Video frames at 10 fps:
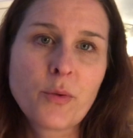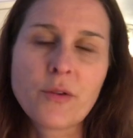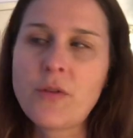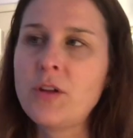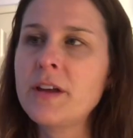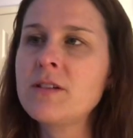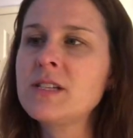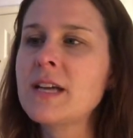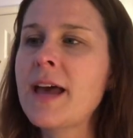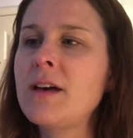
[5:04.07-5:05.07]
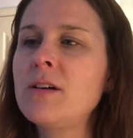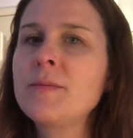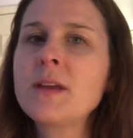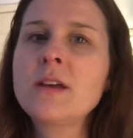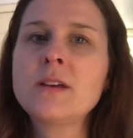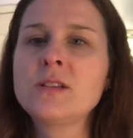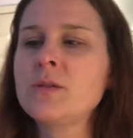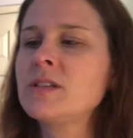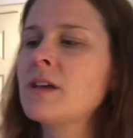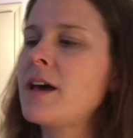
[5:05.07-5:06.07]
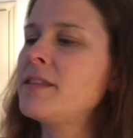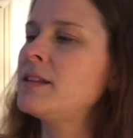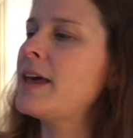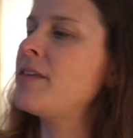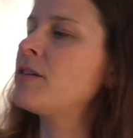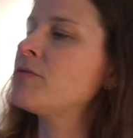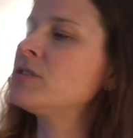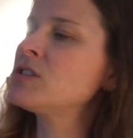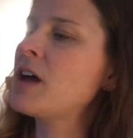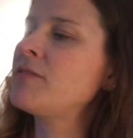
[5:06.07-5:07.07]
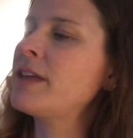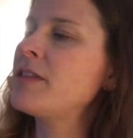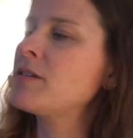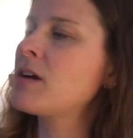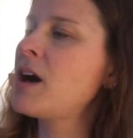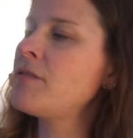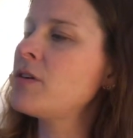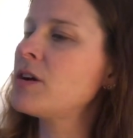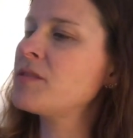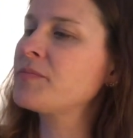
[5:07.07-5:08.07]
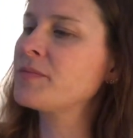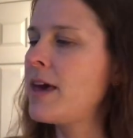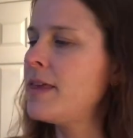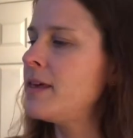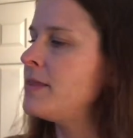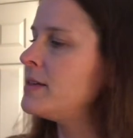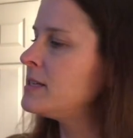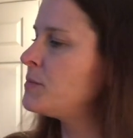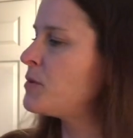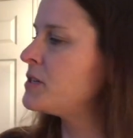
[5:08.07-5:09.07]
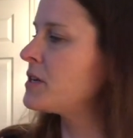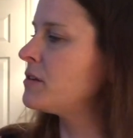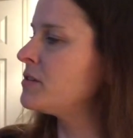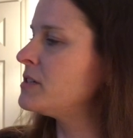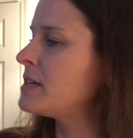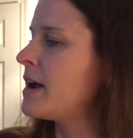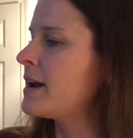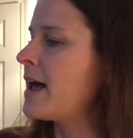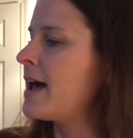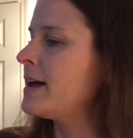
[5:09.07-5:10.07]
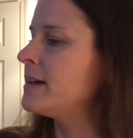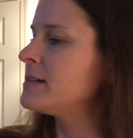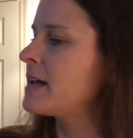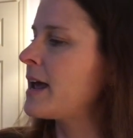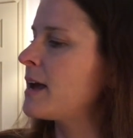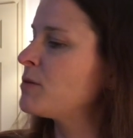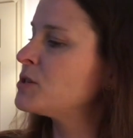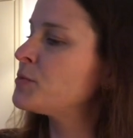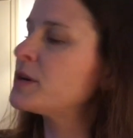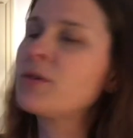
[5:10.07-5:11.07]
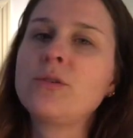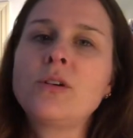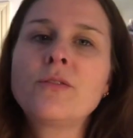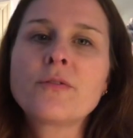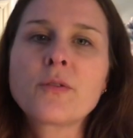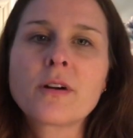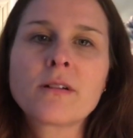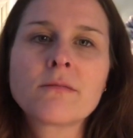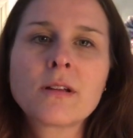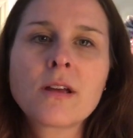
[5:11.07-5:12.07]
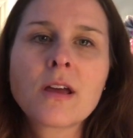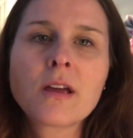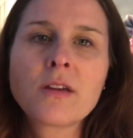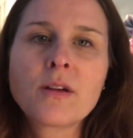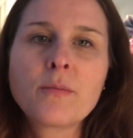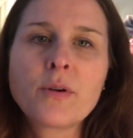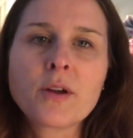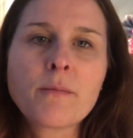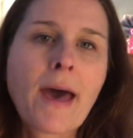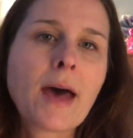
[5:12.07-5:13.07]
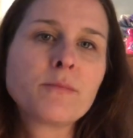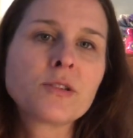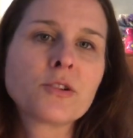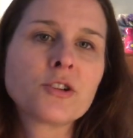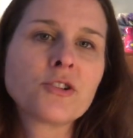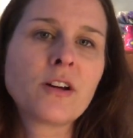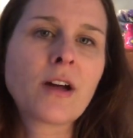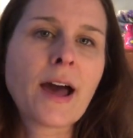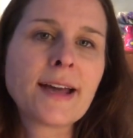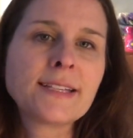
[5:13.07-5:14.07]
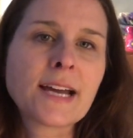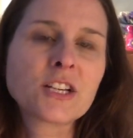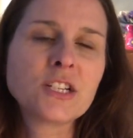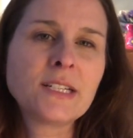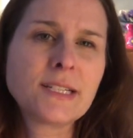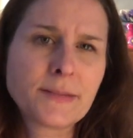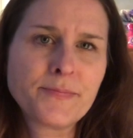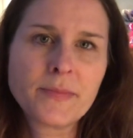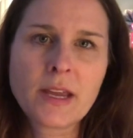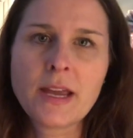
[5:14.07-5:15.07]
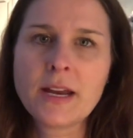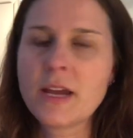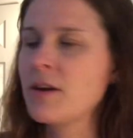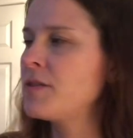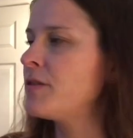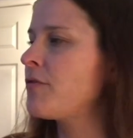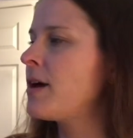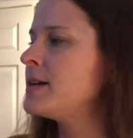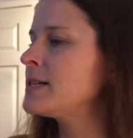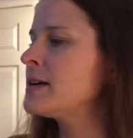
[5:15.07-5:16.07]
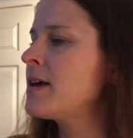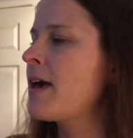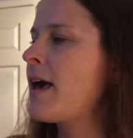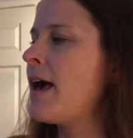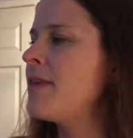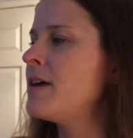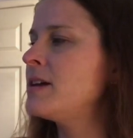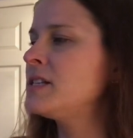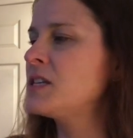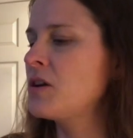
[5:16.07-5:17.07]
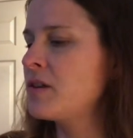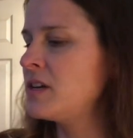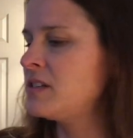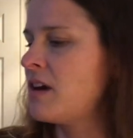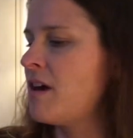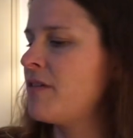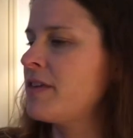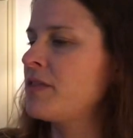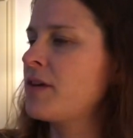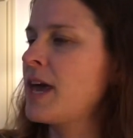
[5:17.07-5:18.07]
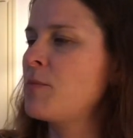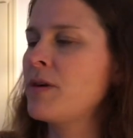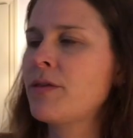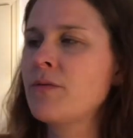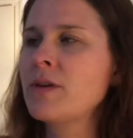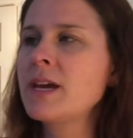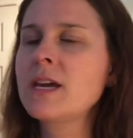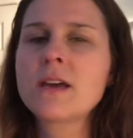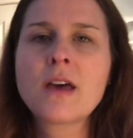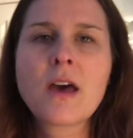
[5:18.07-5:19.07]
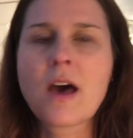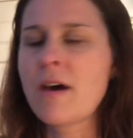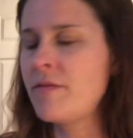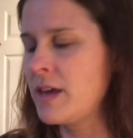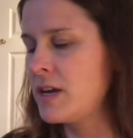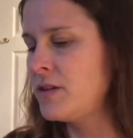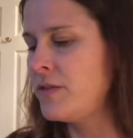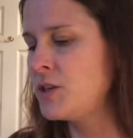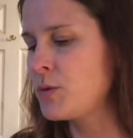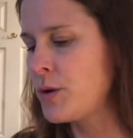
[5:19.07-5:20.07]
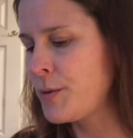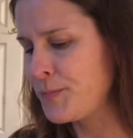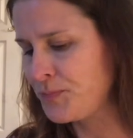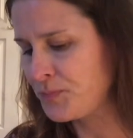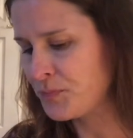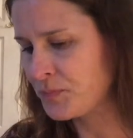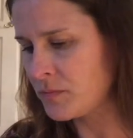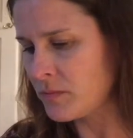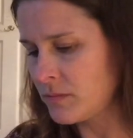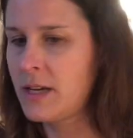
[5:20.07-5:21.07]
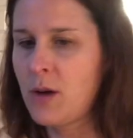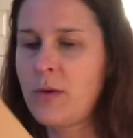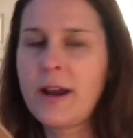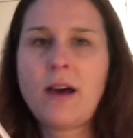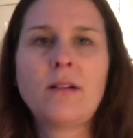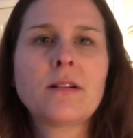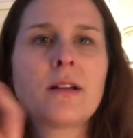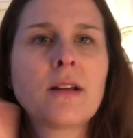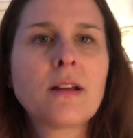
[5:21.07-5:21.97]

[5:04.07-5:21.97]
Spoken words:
portfolio style. So it's got the leather, real soft leather cover. And then this particular design has which is pretty cool, you can put your maps or your trail guide sections in here in the front. And then a series of, I think there came with 3 of the individual, take one out,